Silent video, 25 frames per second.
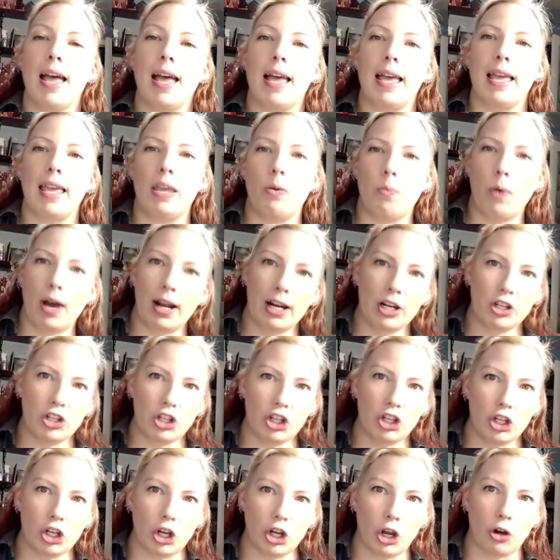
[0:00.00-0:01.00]
He wanted
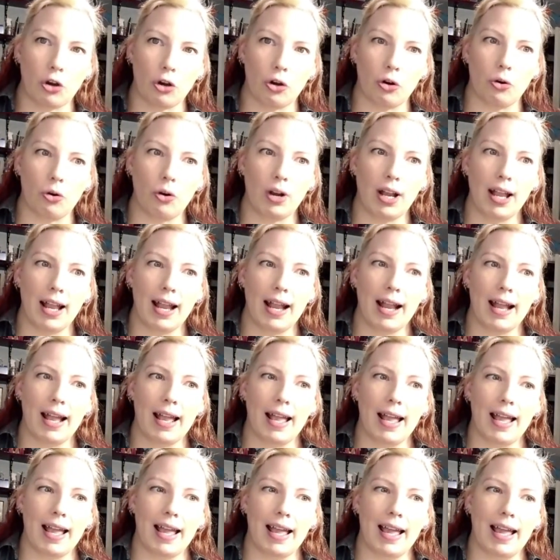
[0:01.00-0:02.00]
to know
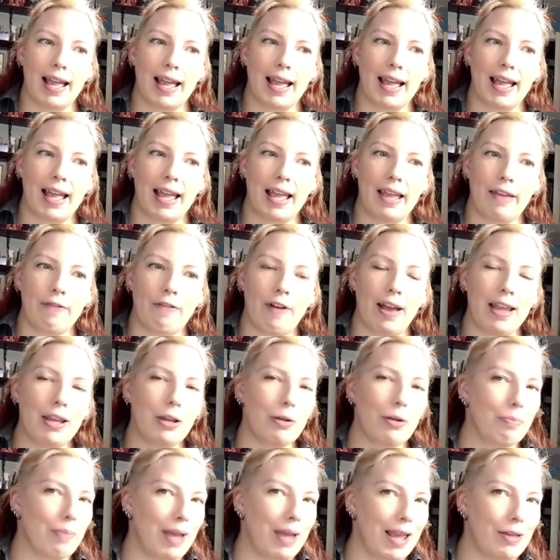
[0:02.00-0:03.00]
if I
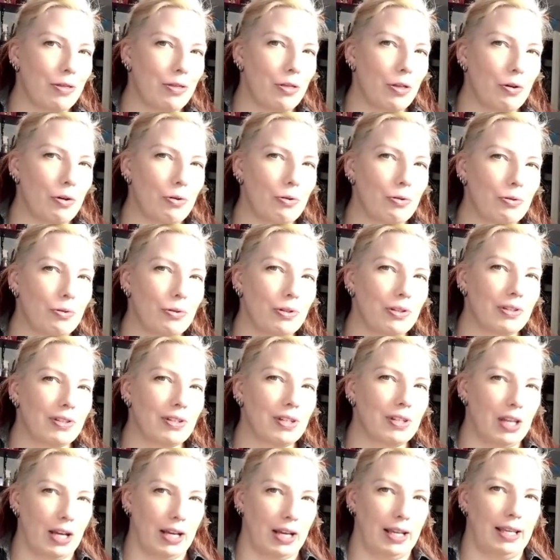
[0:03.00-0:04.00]
could make those
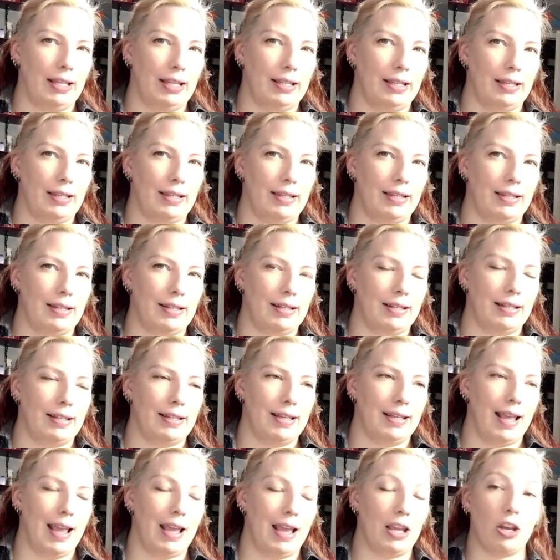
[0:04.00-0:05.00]
dice
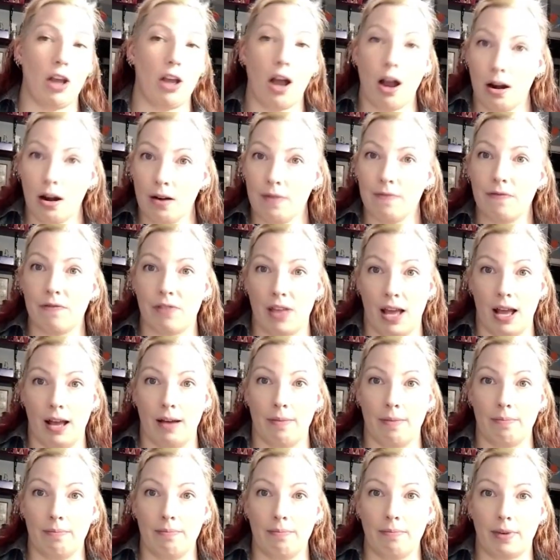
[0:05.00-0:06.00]
and carve
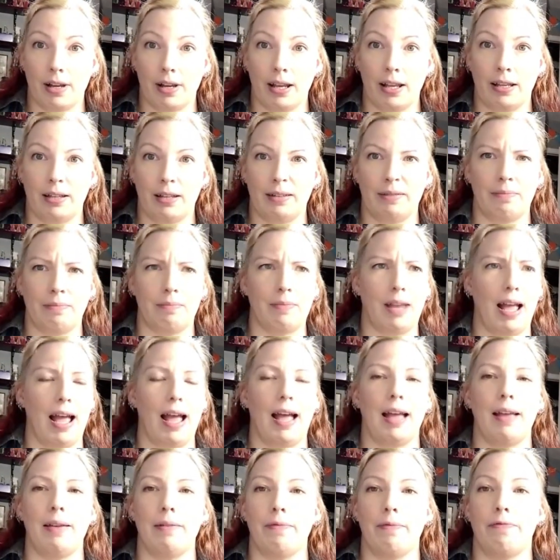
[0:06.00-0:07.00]
them, and
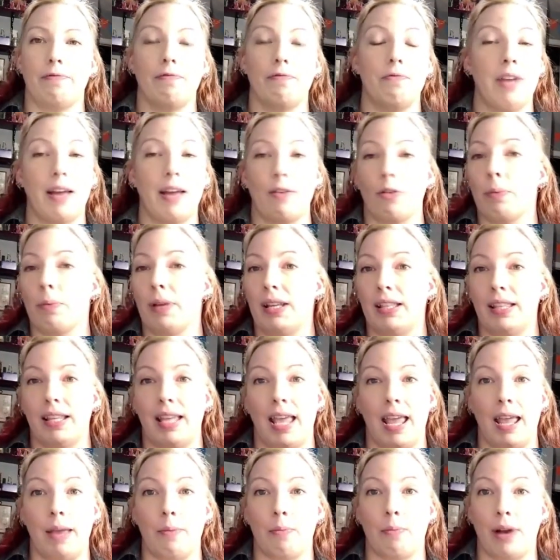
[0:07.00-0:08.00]
I've never played the
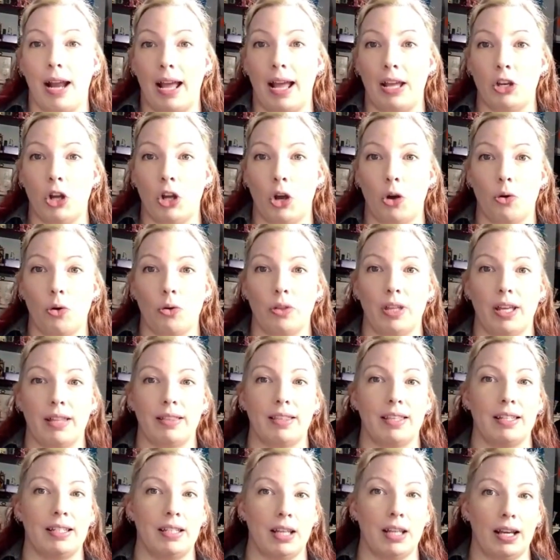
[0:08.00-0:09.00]
game, but I know that
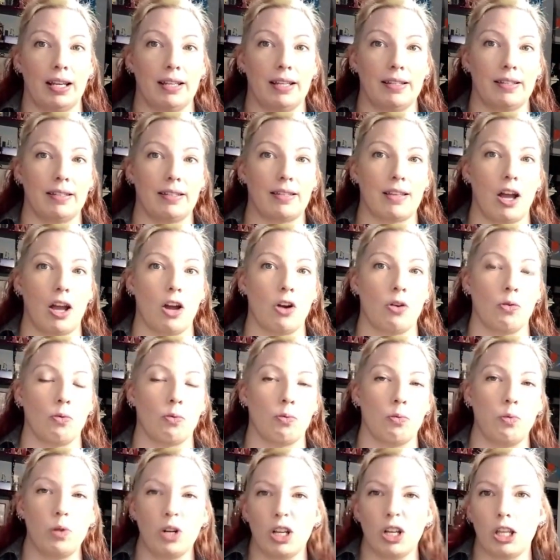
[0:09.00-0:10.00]
the dice are
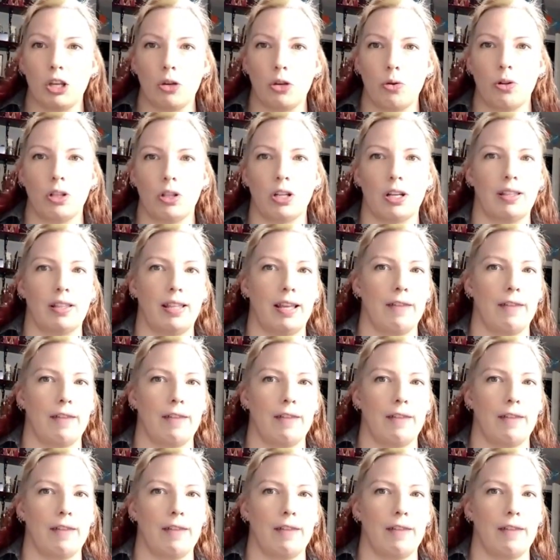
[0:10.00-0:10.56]
really cool looking.